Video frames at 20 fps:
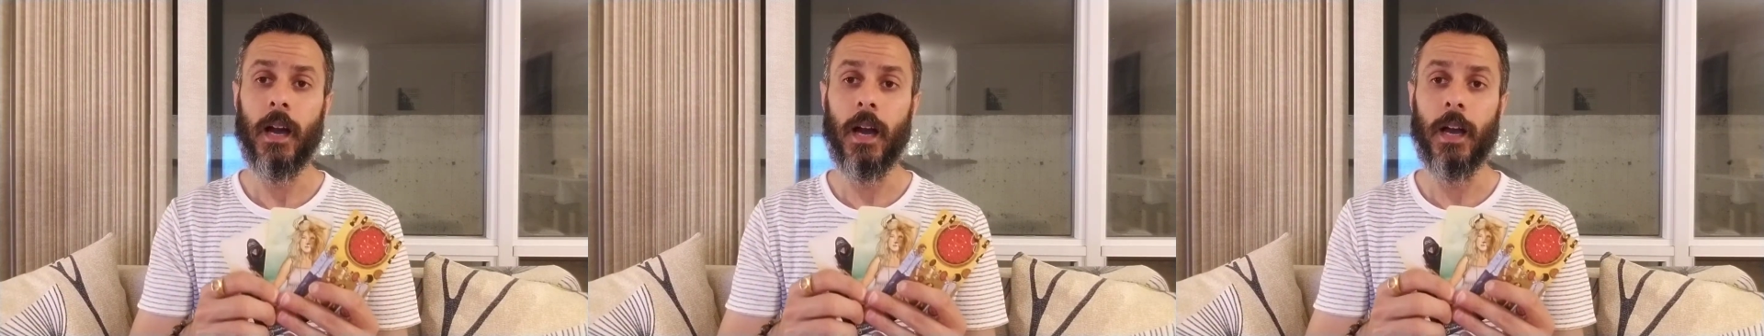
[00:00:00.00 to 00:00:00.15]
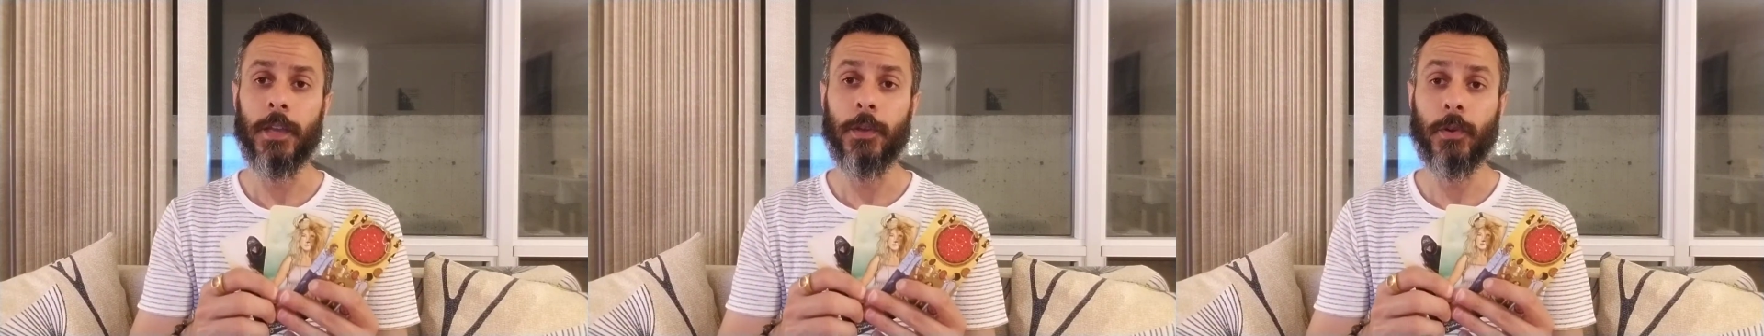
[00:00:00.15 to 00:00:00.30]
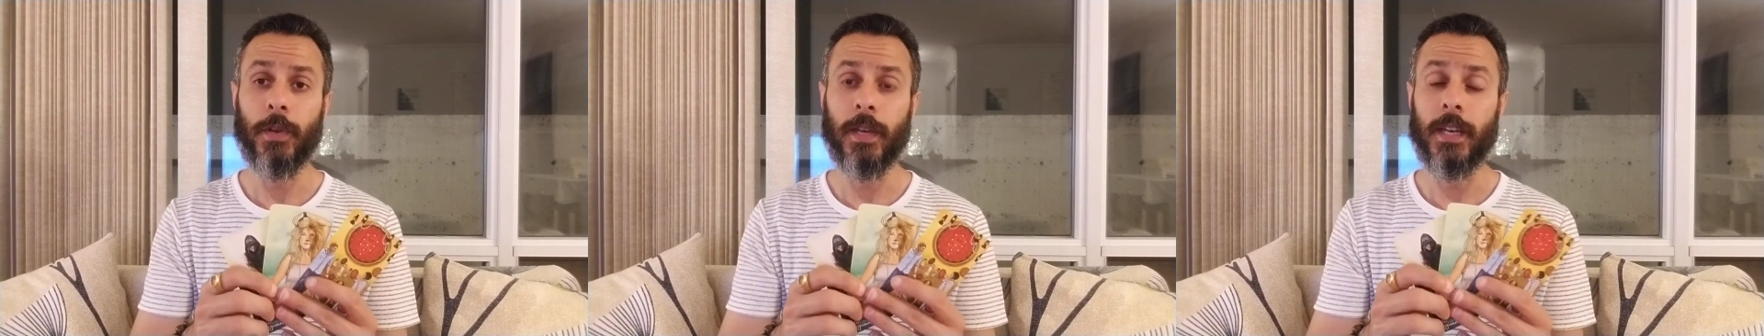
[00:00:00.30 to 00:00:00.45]

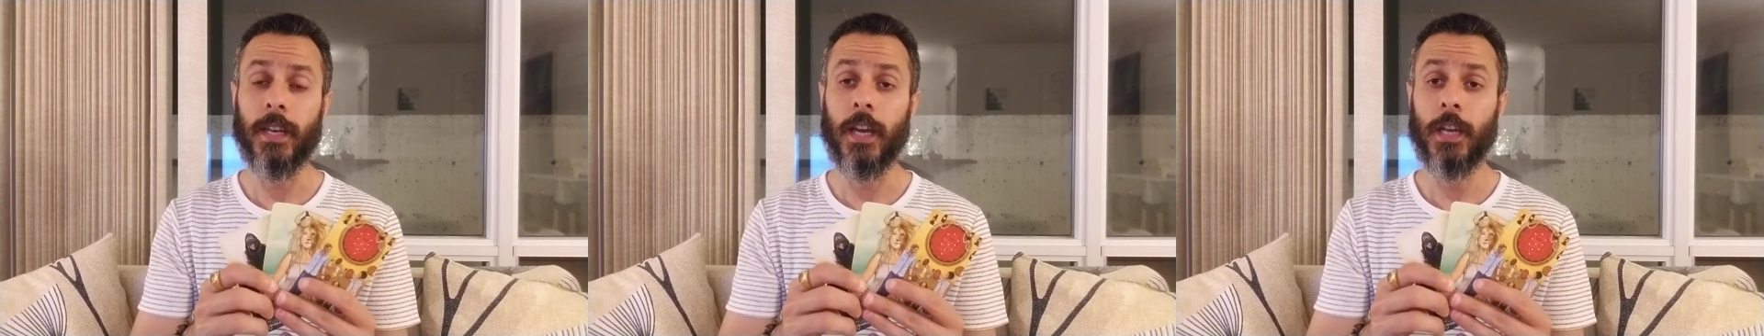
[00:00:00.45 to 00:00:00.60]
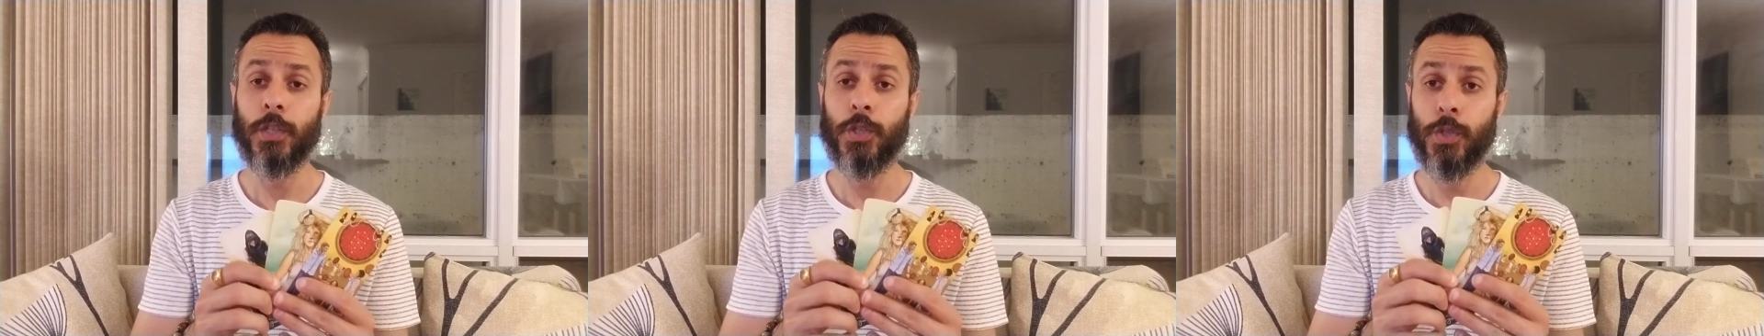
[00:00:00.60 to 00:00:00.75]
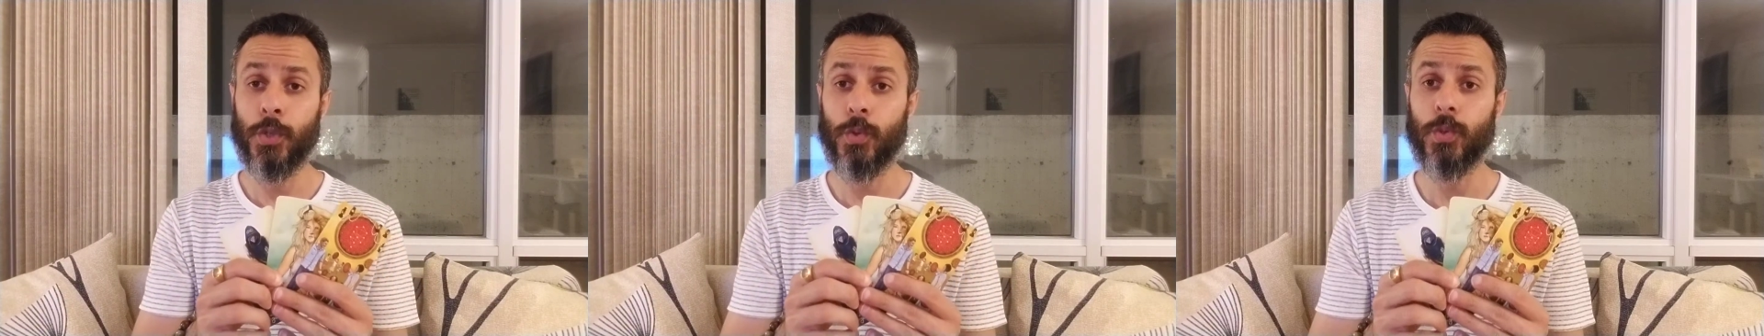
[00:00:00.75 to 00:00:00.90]
you can
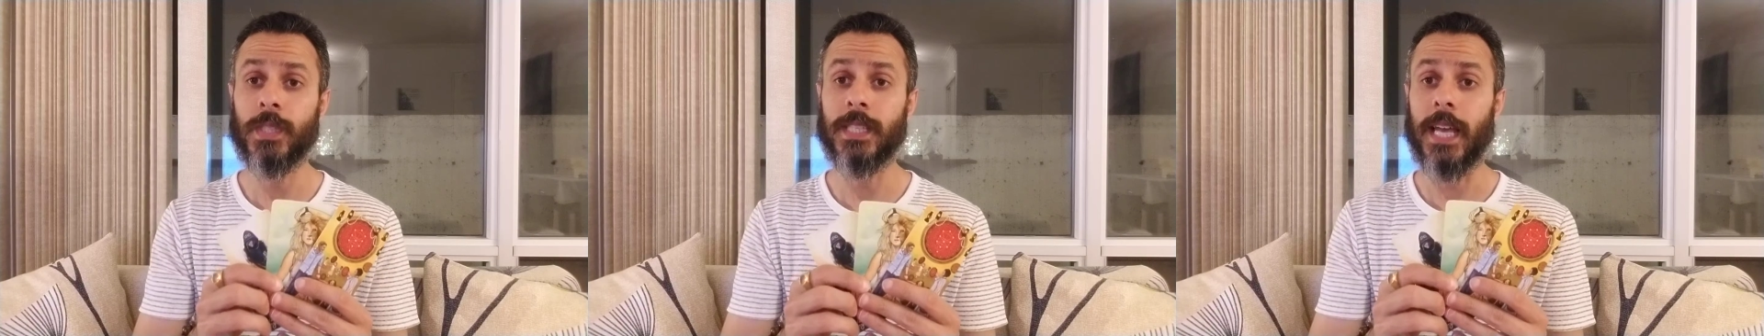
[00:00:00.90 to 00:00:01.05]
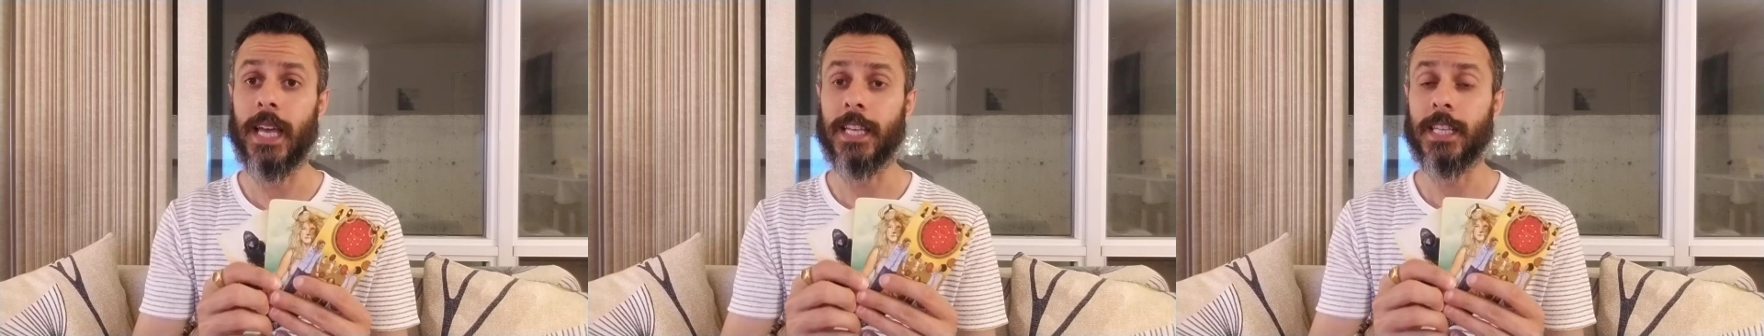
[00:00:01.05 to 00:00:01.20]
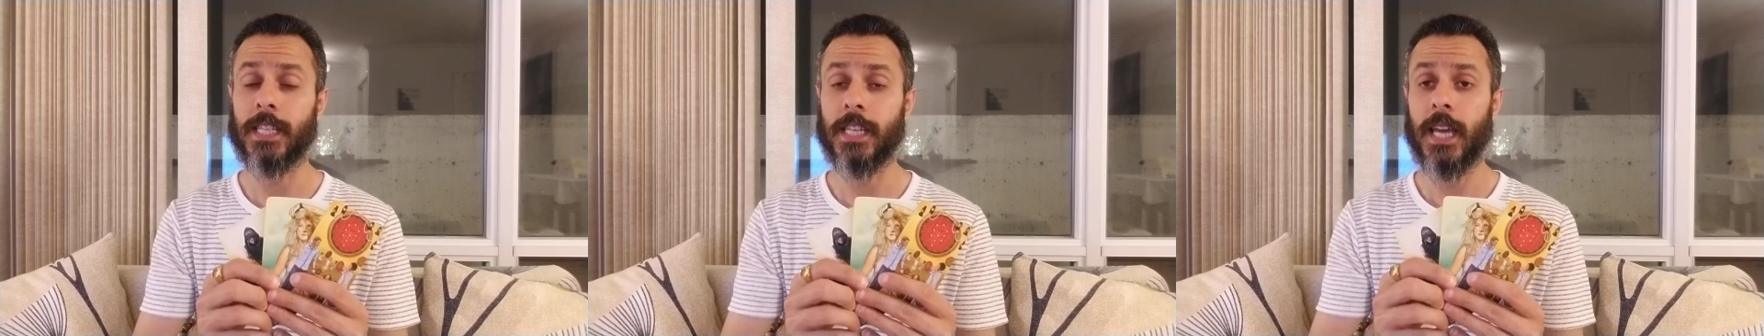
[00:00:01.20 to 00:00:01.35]
choose
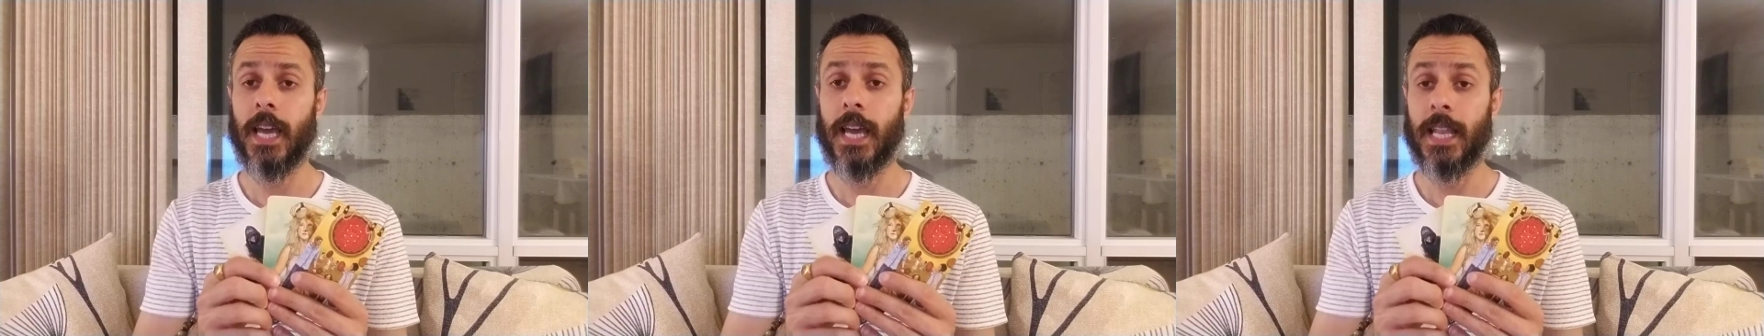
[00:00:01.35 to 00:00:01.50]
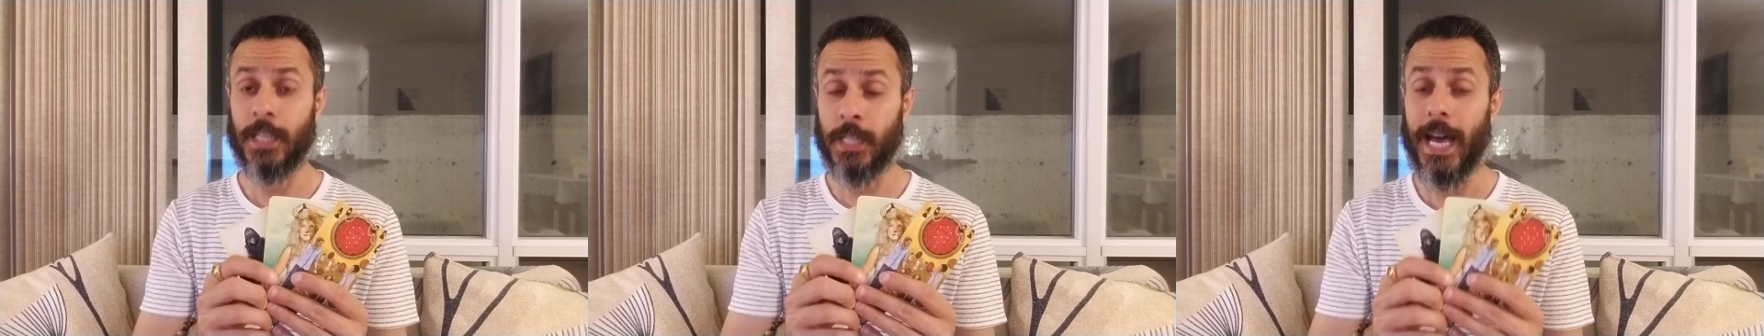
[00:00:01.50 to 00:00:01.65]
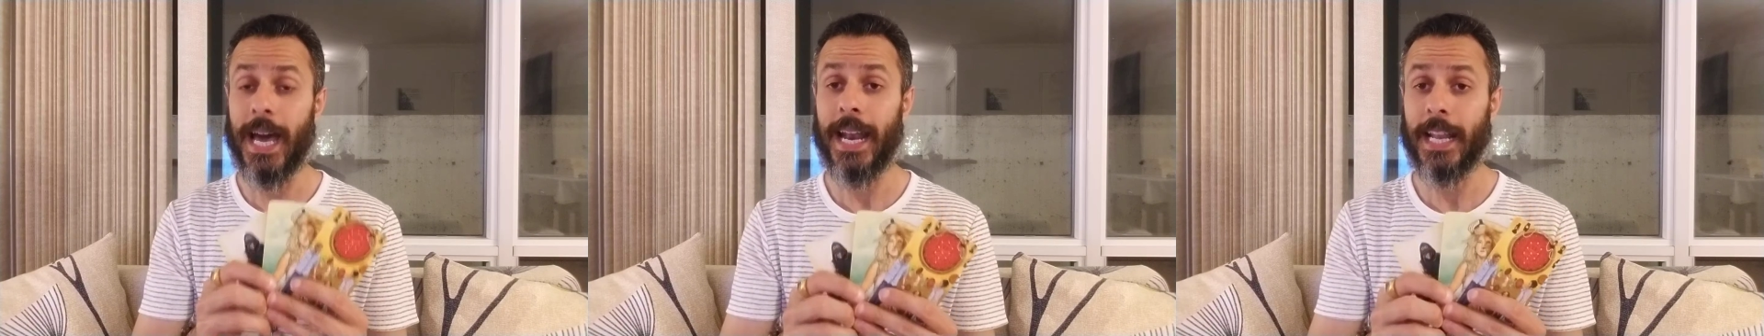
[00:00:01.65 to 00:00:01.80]
that
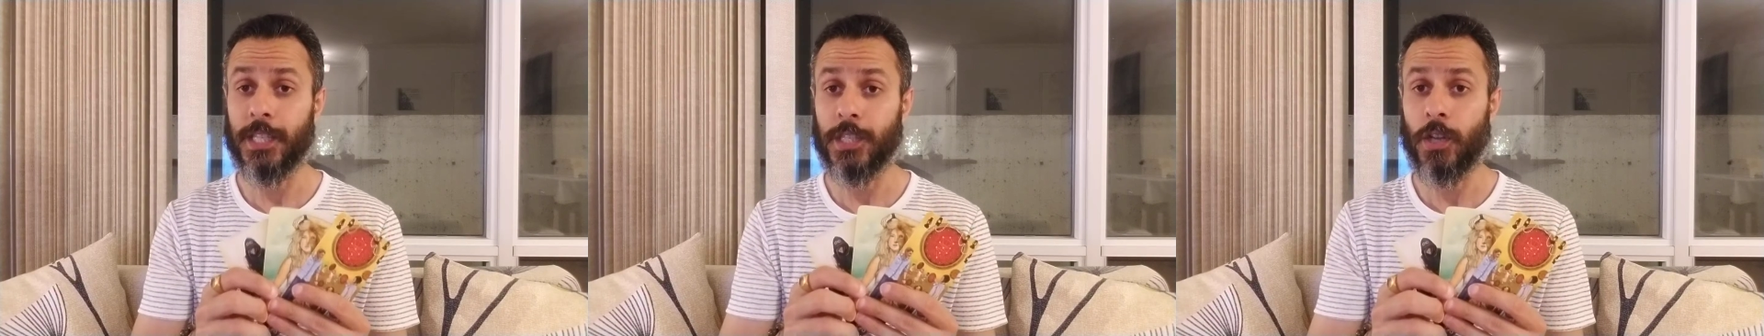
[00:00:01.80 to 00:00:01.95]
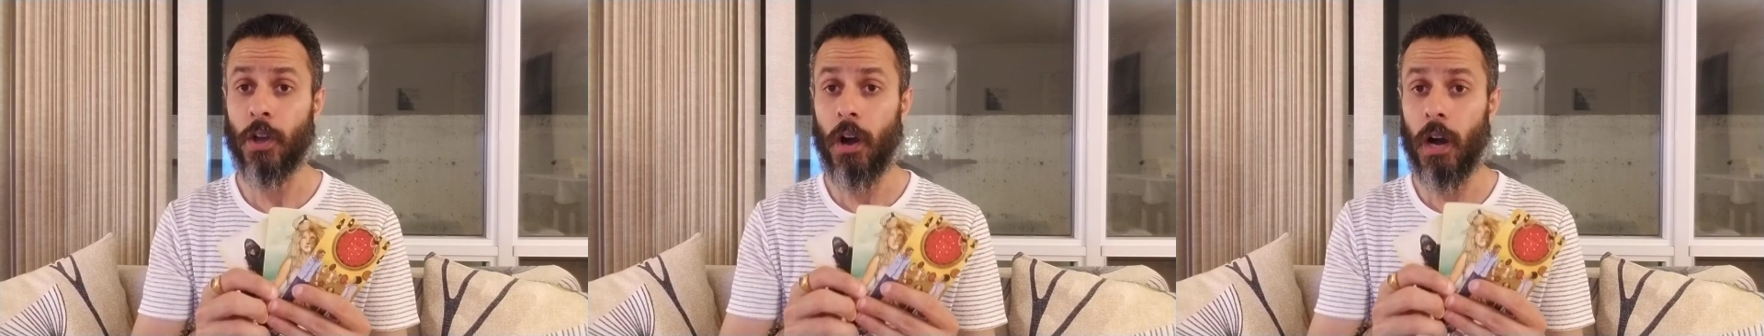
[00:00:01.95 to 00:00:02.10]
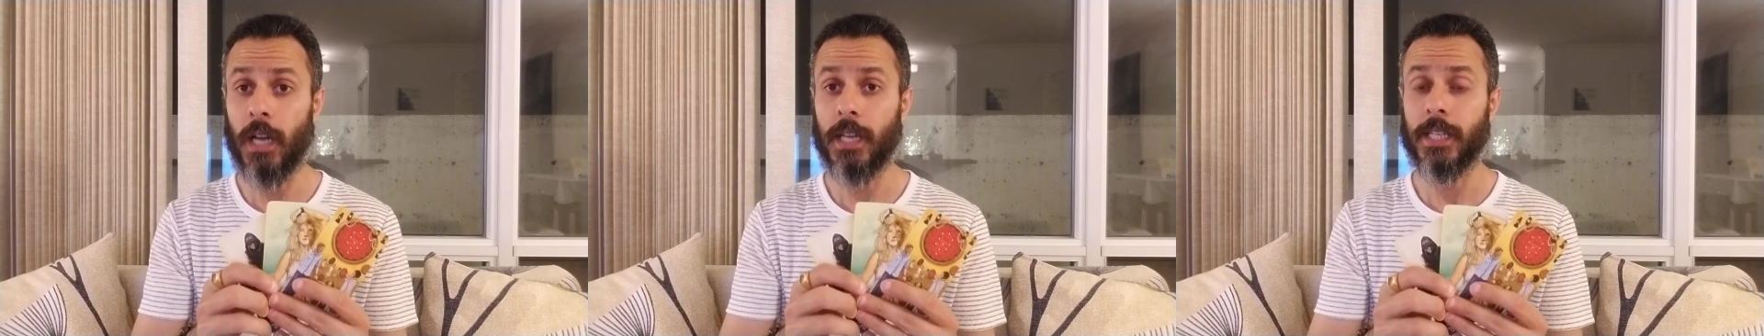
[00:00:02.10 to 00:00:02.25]
as
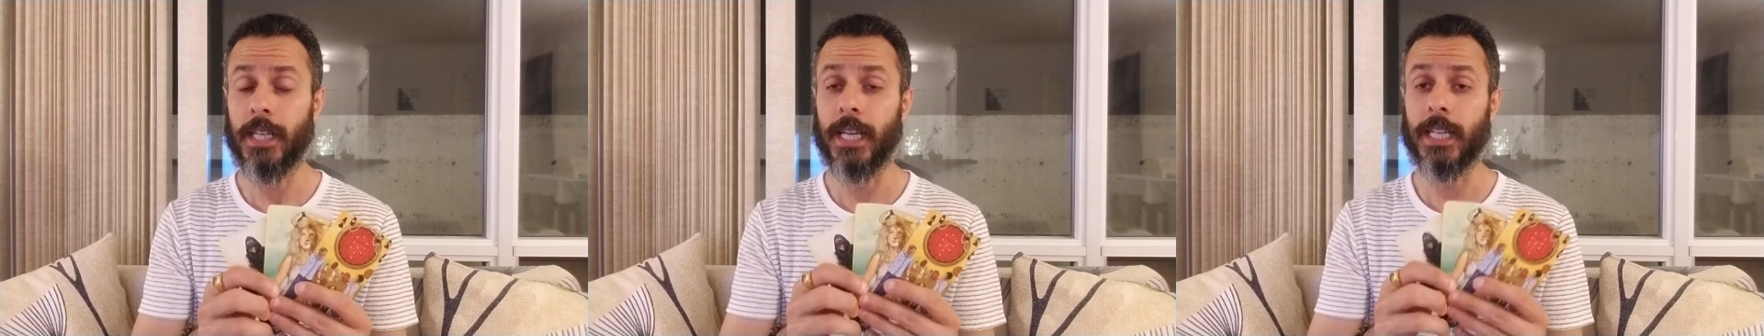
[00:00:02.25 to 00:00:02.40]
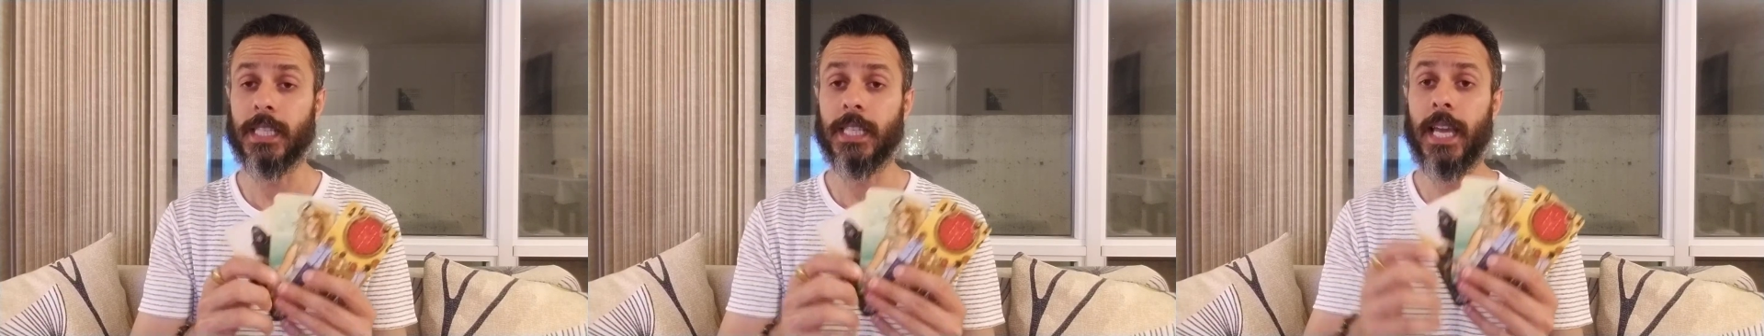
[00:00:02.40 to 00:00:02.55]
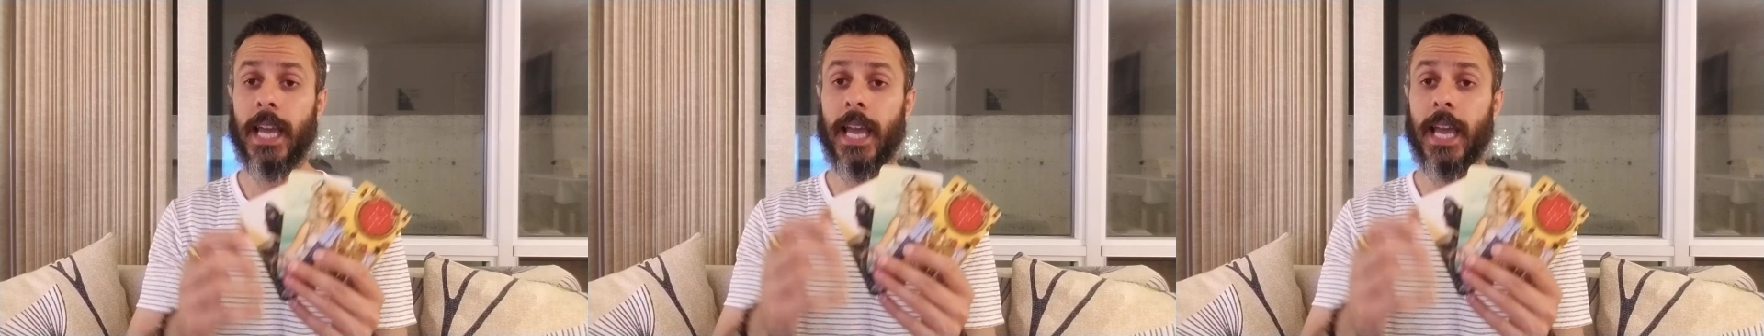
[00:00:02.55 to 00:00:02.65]
context